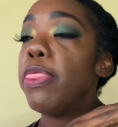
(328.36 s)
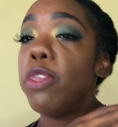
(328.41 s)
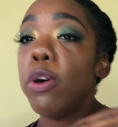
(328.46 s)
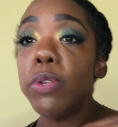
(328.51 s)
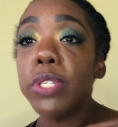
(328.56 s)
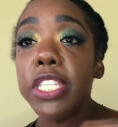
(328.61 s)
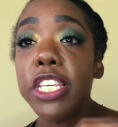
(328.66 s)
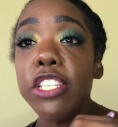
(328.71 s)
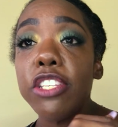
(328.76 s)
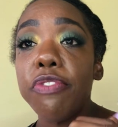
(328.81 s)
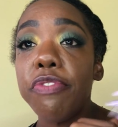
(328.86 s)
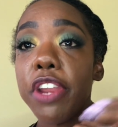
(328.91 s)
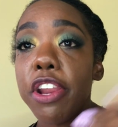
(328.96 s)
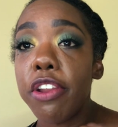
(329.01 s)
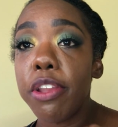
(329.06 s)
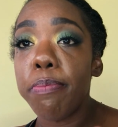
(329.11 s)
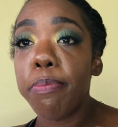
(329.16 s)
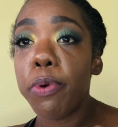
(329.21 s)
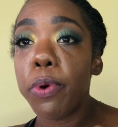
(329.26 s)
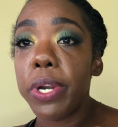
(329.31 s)
Those things are
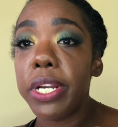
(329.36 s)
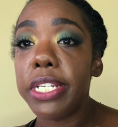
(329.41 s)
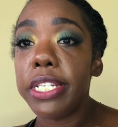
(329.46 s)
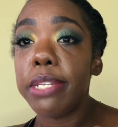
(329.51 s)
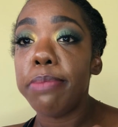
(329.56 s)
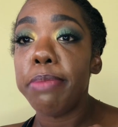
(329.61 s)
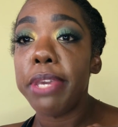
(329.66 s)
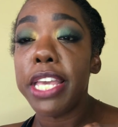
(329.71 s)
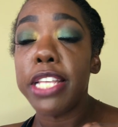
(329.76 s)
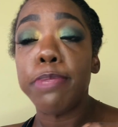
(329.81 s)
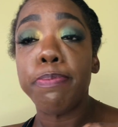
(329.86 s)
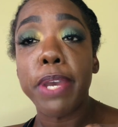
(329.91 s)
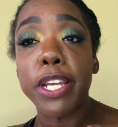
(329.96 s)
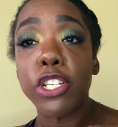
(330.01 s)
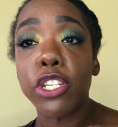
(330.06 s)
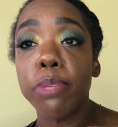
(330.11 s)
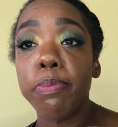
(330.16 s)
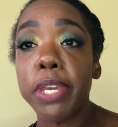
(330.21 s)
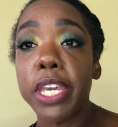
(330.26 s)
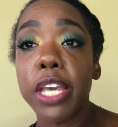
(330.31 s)
very important to me,
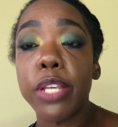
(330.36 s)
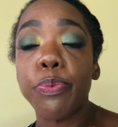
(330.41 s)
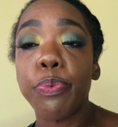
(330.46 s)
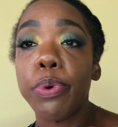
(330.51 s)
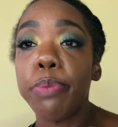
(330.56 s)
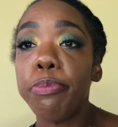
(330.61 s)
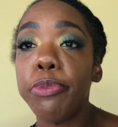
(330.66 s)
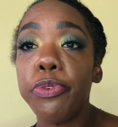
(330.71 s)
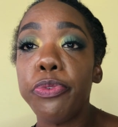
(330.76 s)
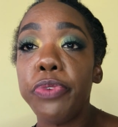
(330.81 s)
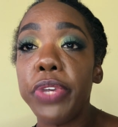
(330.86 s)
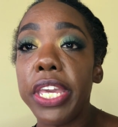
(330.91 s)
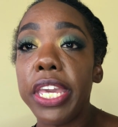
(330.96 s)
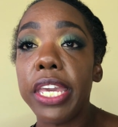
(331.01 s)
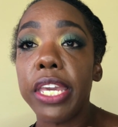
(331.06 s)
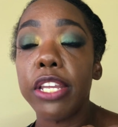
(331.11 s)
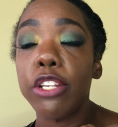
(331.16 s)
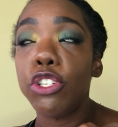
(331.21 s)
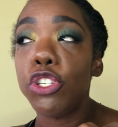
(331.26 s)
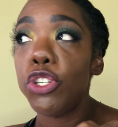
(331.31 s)
especially because we're
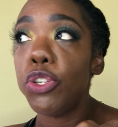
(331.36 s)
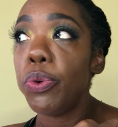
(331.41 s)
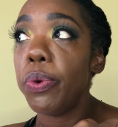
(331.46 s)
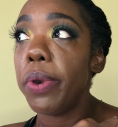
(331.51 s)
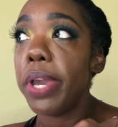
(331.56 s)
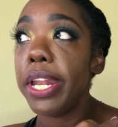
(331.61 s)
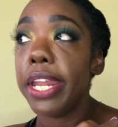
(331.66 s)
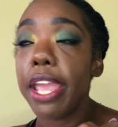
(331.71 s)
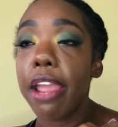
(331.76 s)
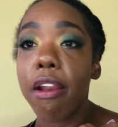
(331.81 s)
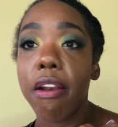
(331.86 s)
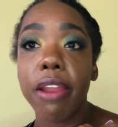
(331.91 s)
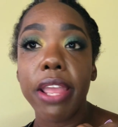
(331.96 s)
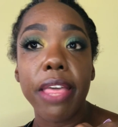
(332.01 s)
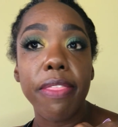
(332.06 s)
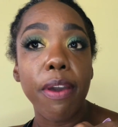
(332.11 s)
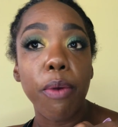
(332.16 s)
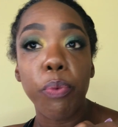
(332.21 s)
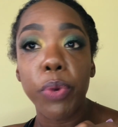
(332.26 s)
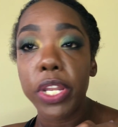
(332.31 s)
moving to an
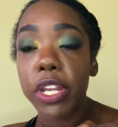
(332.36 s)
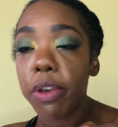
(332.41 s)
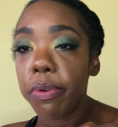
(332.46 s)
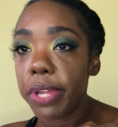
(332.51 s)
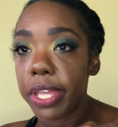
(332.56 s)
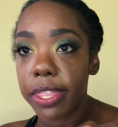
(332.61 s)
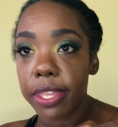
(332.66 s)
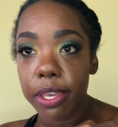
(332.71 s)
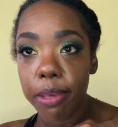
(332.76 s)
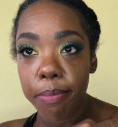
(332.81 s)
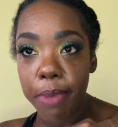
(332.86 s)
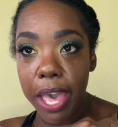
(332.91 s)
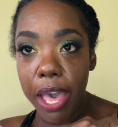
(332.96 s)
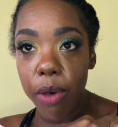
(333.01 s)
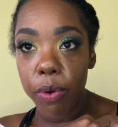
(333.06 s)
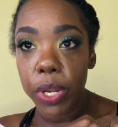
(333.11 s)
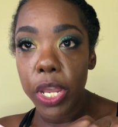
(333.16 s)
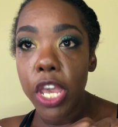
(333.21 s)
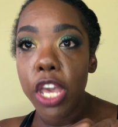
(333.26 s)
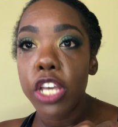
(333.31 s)
area that we know nothing
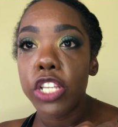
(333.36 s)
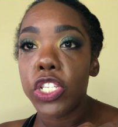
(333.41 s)
about.